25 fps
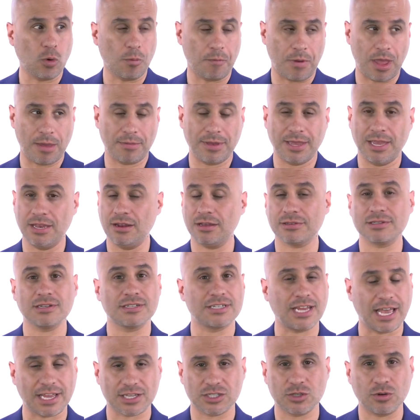or maybe he
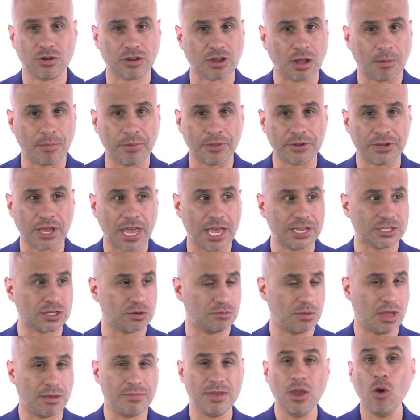doesn't text you in a couple of days,
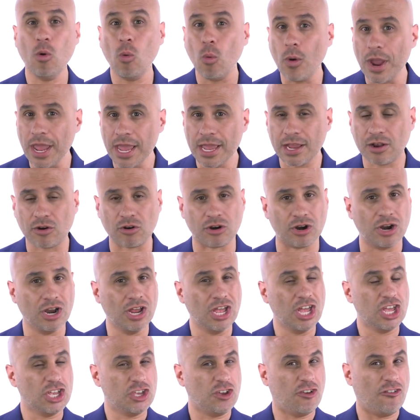or maybe a week, or
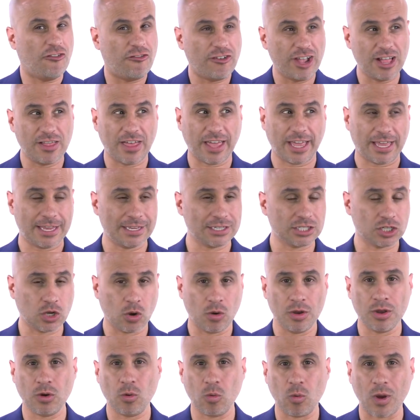you feel like he's
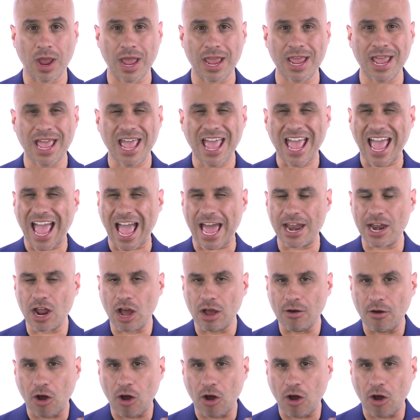going away, and